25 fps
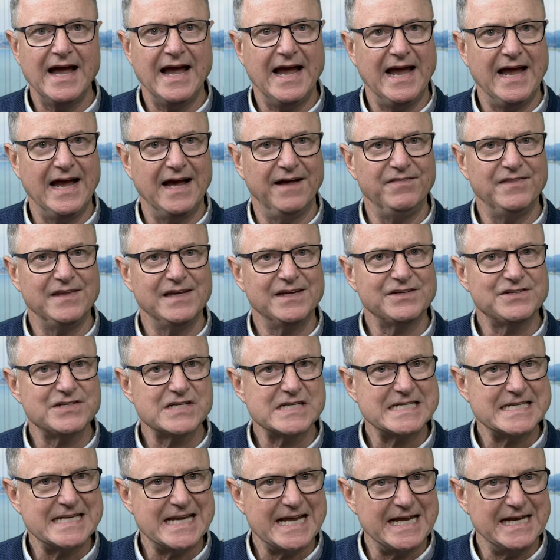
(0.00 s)
and the
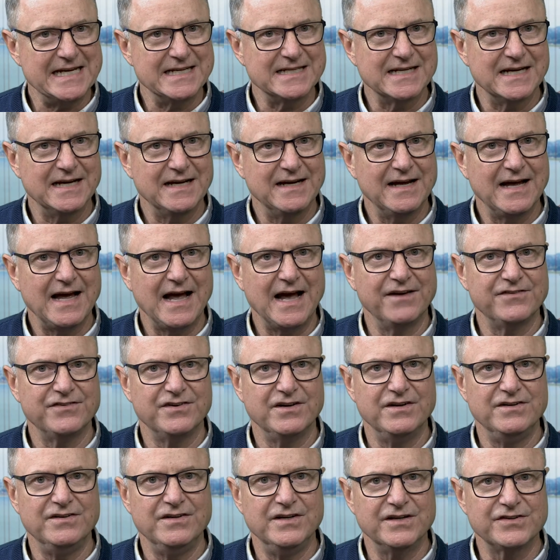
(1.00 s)
estate as
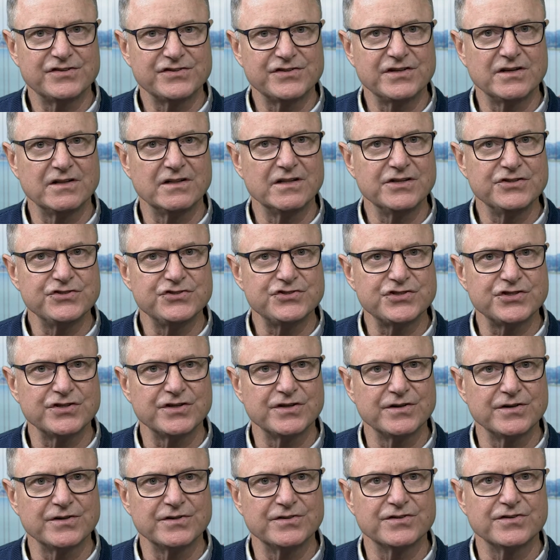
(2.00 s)
additional
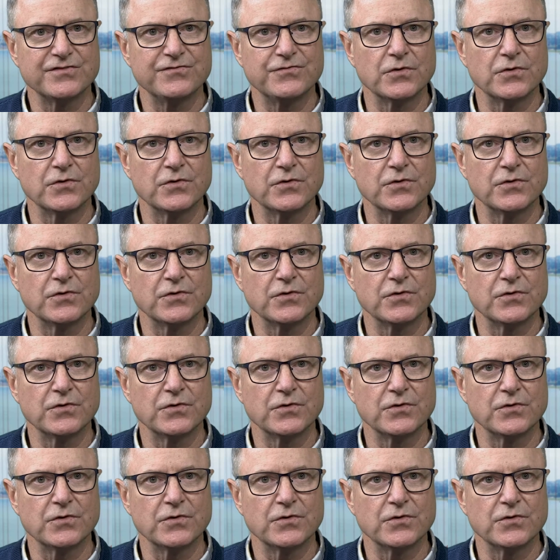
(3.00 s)
insureds